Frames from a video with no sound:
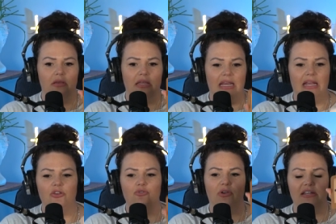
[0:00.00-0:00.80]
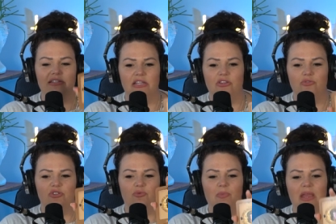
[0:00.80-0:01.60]
can you continue
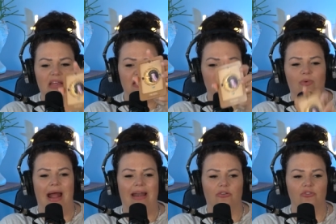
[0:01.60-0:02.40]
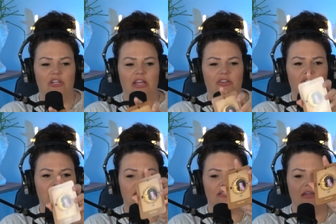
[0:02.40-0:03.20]
to make these radical
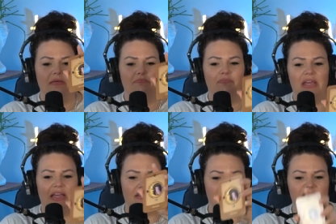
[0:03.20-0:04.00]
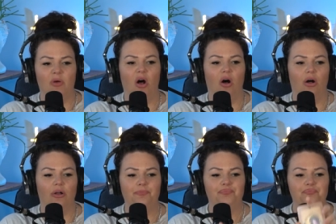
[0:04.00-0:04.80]
changes big and
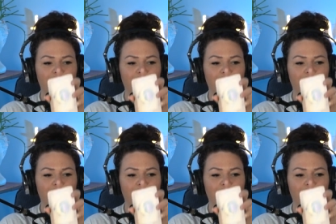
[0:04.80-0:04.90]
small